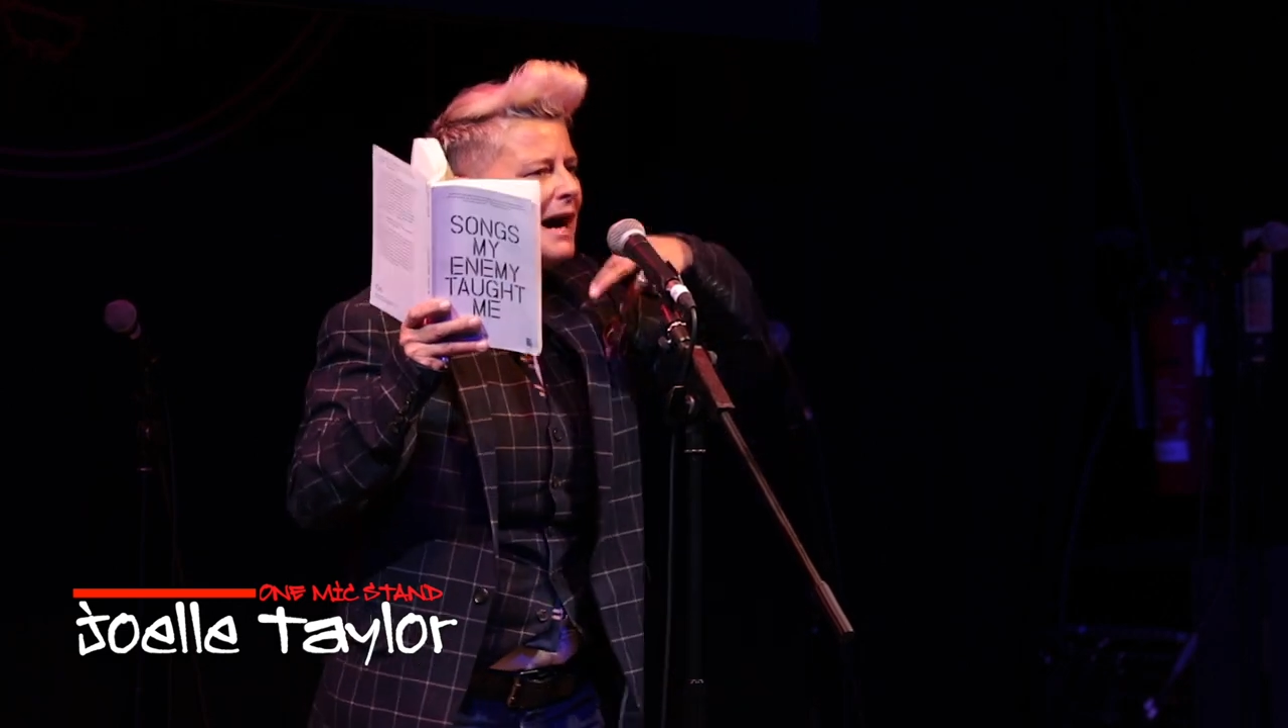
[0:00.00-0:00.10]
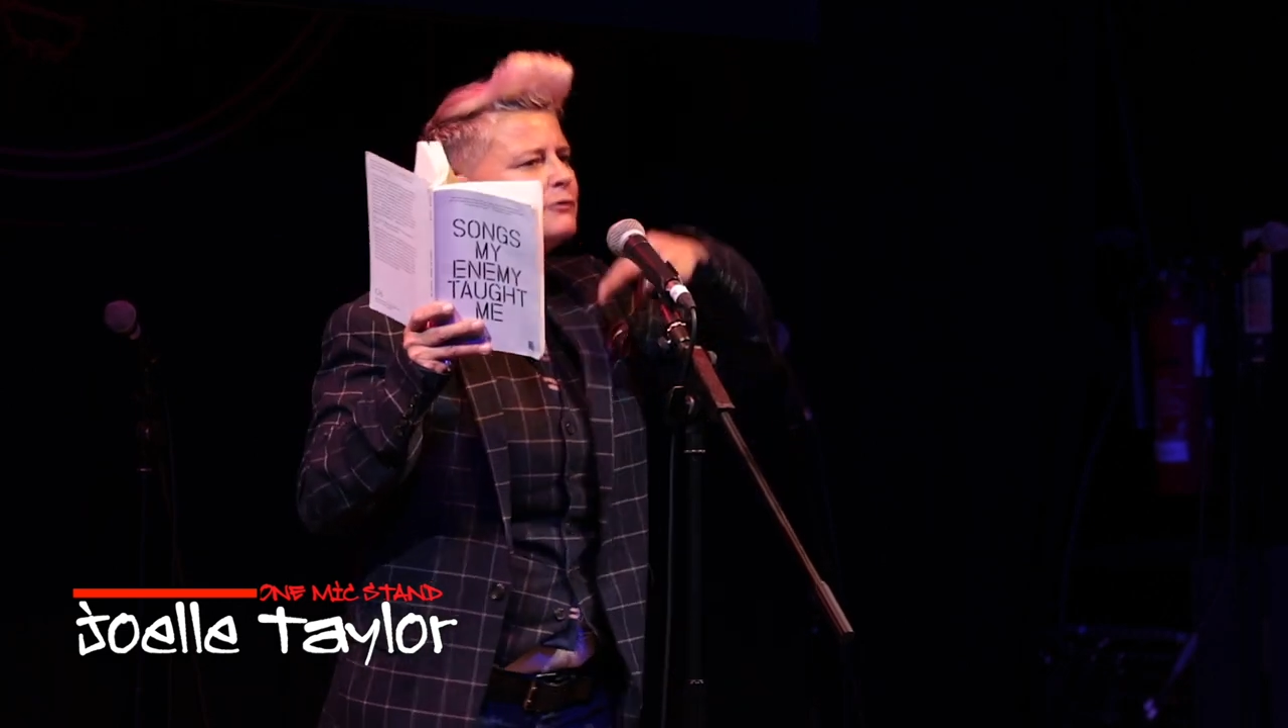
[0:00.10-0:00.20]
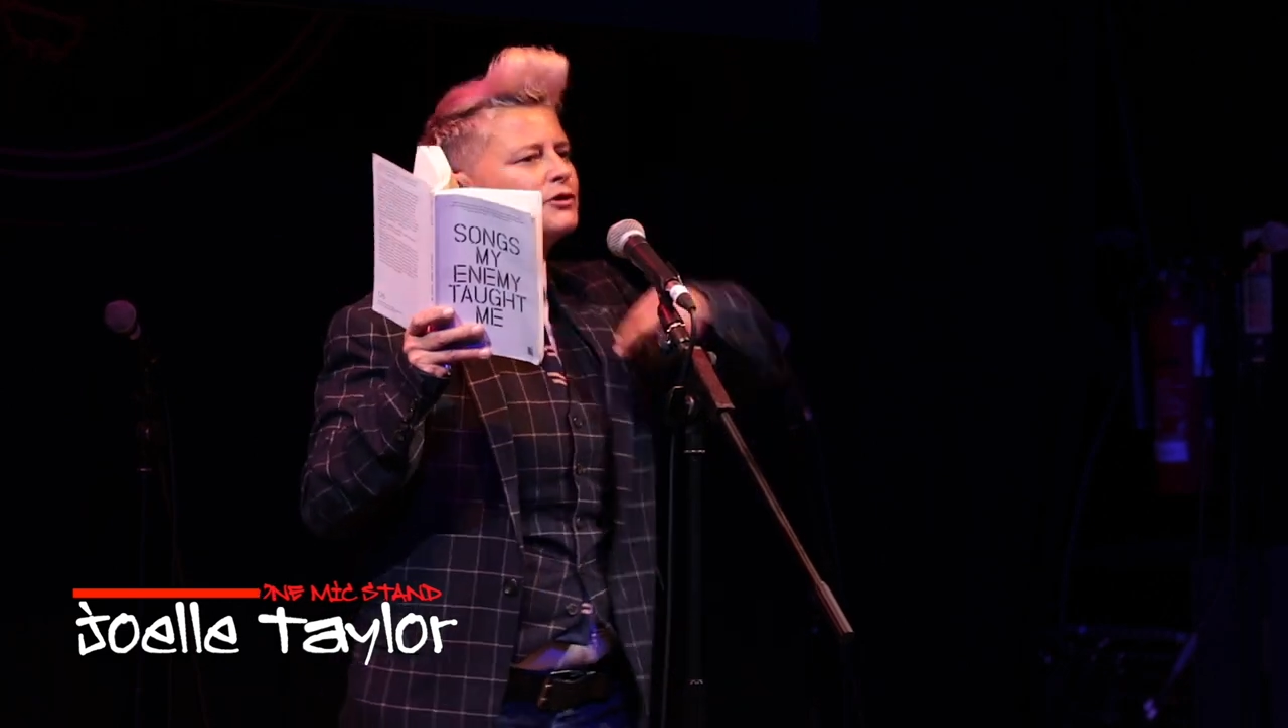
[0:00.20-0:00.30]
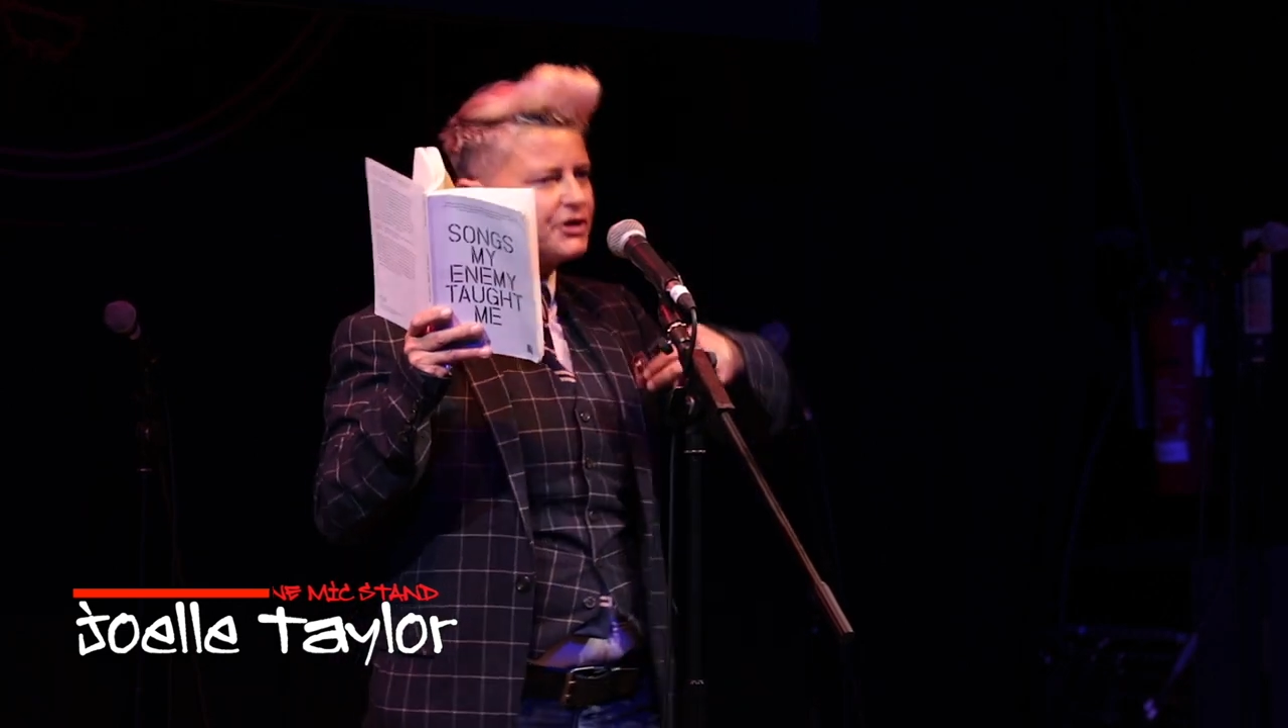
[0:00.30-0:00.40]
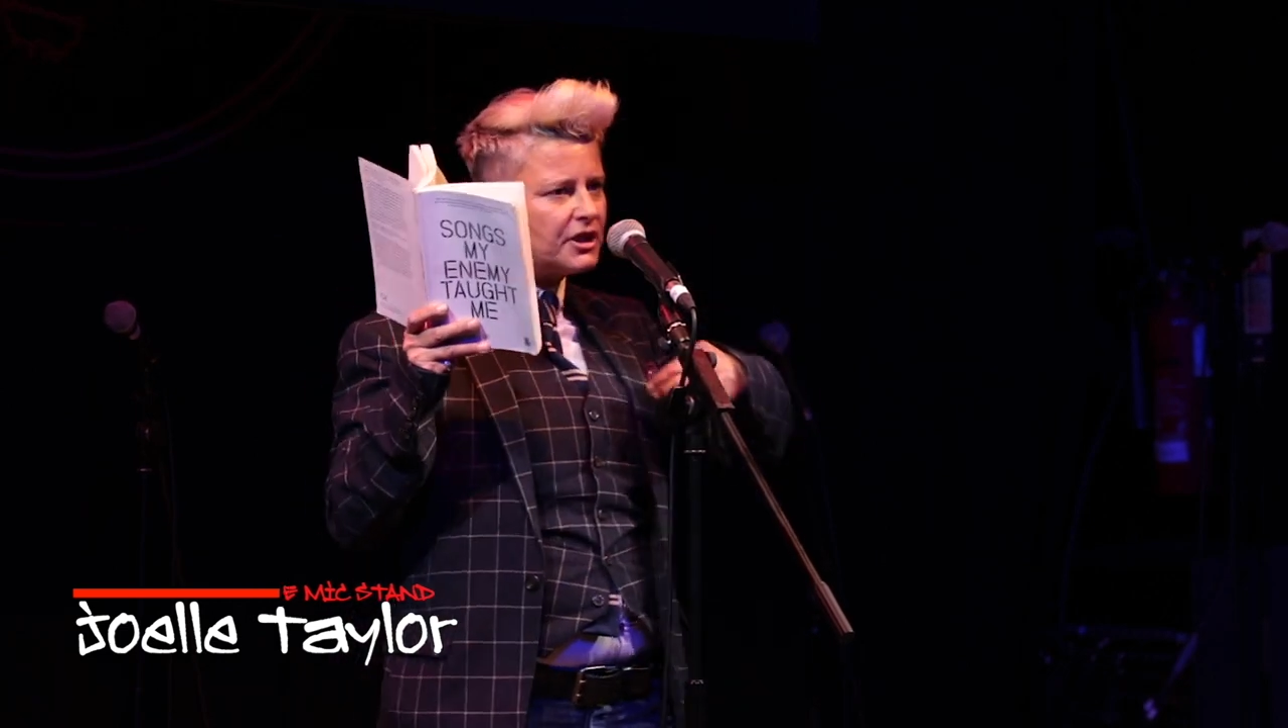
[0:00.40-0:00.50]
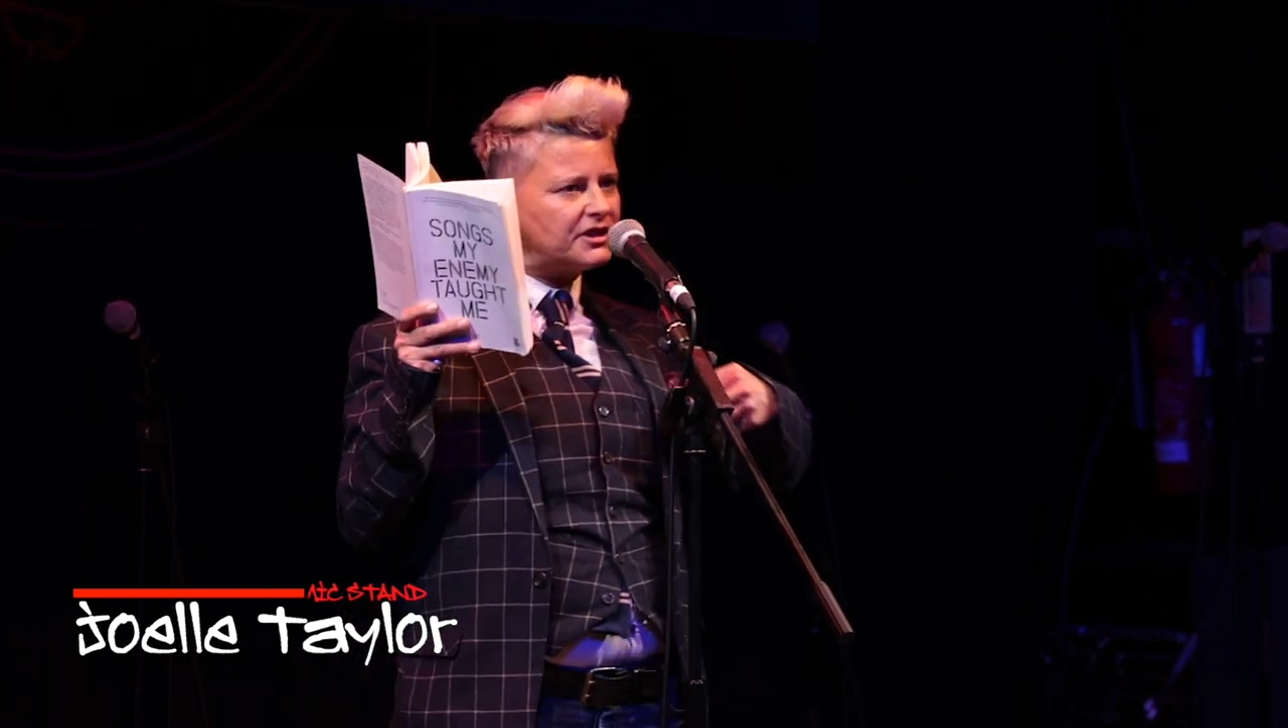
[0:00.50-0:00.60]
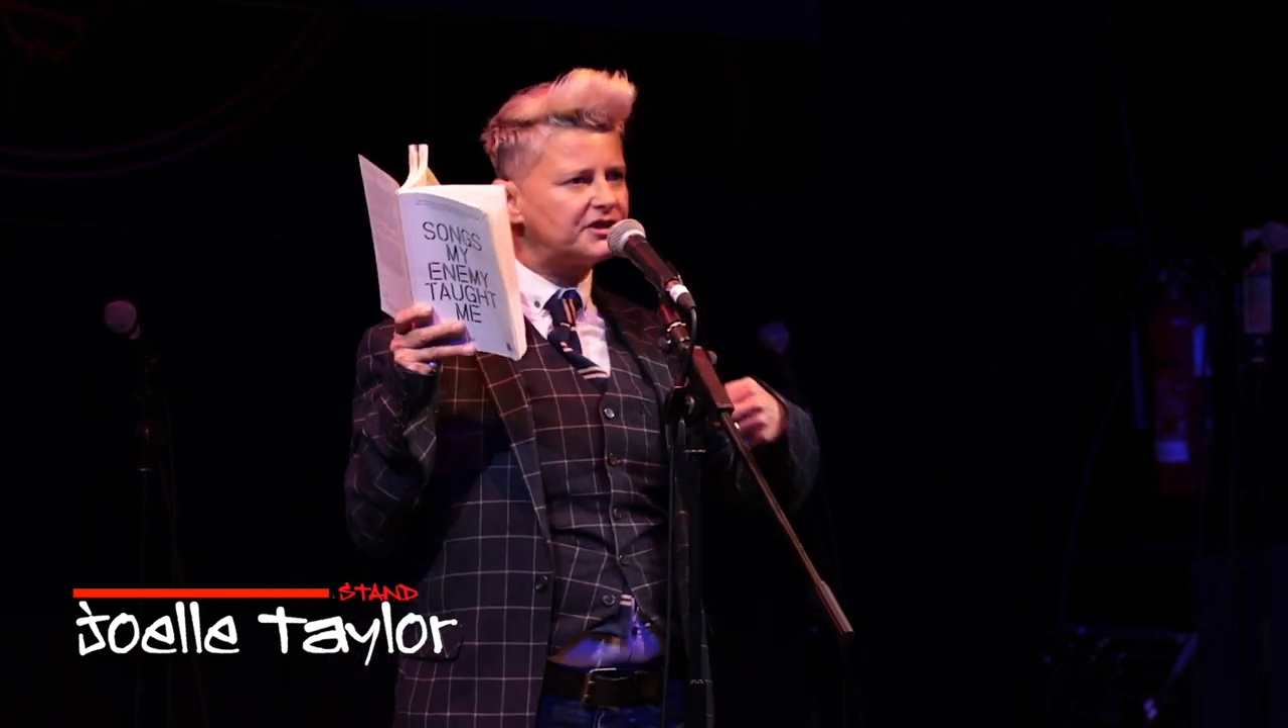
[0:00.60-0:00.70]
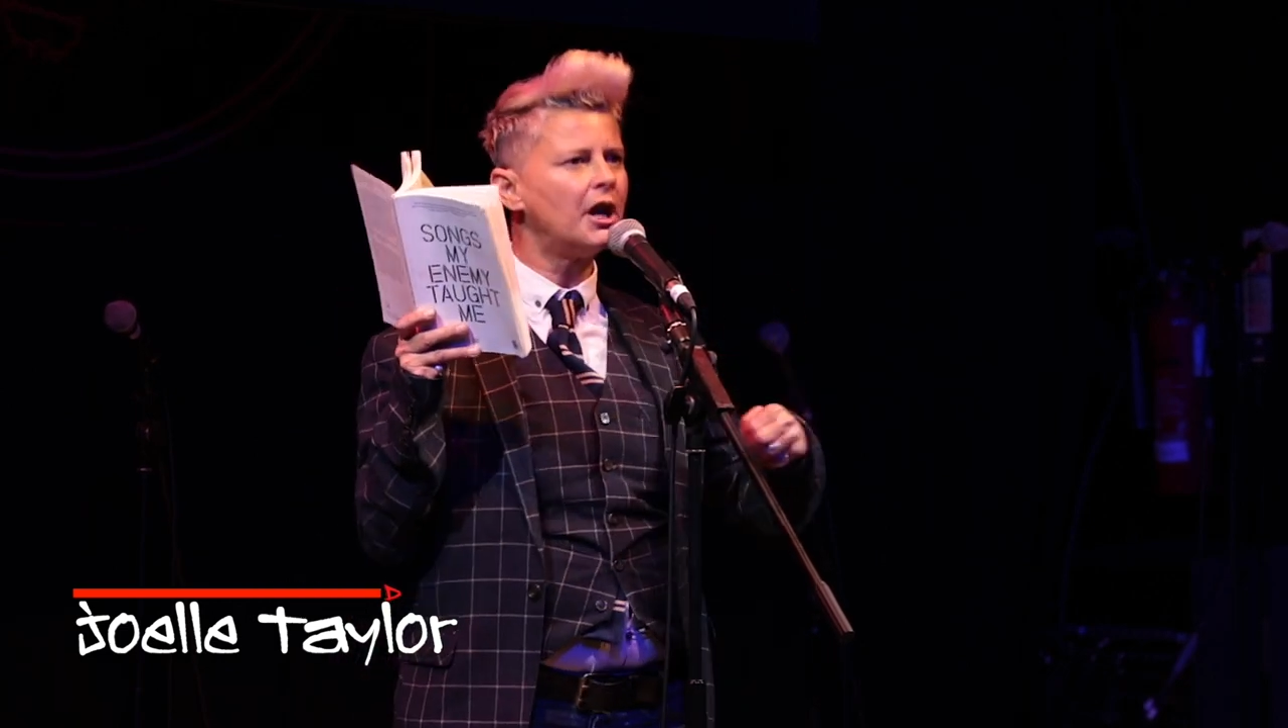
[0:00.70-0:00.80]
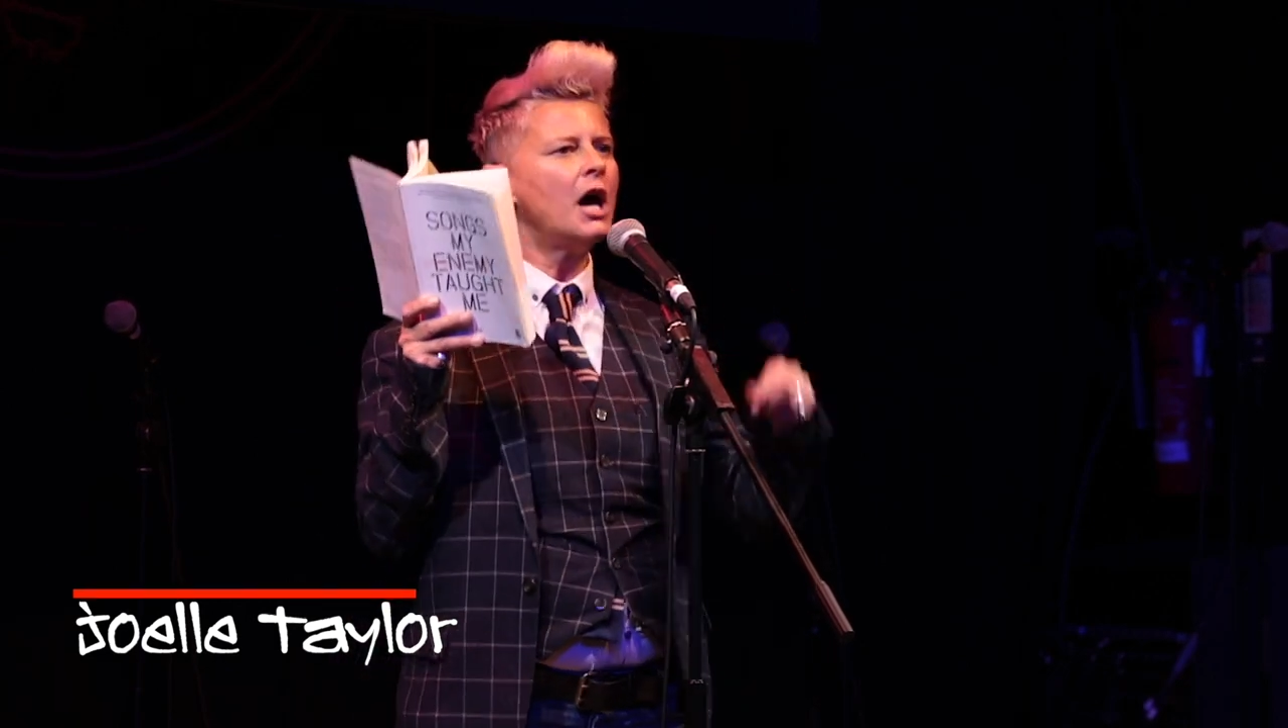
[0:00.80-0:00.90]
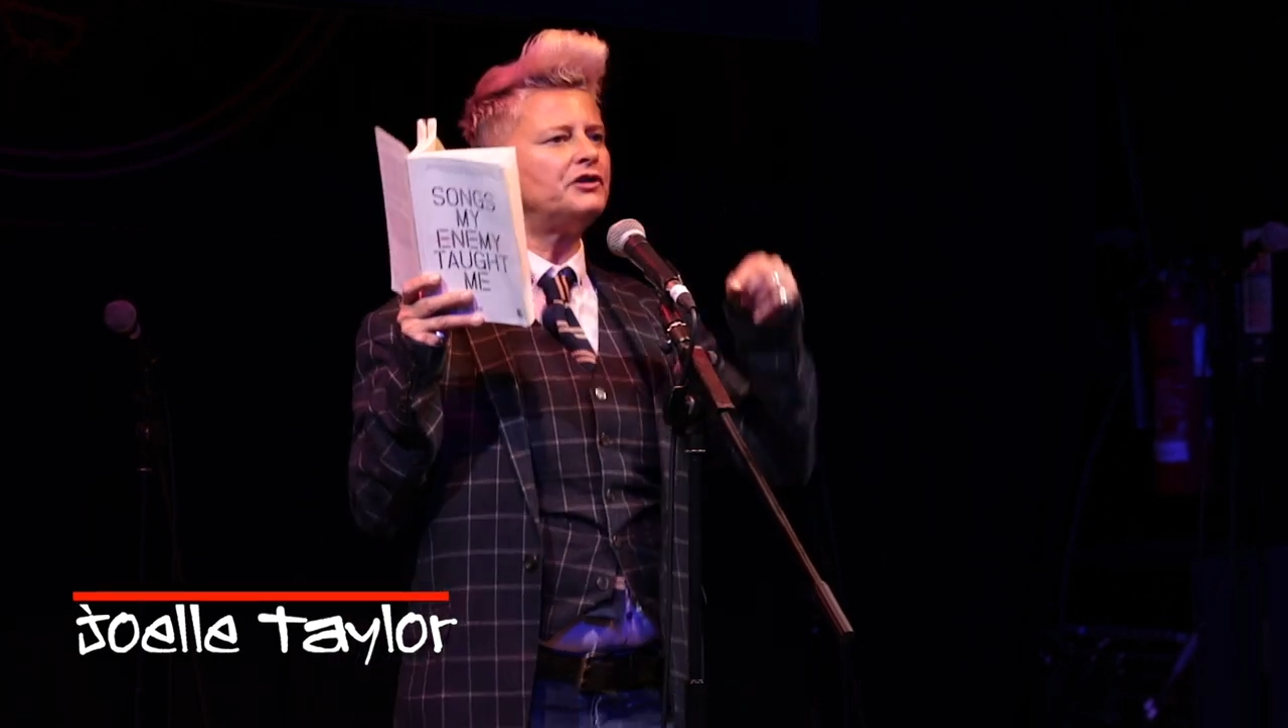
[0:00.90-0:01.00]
bouncers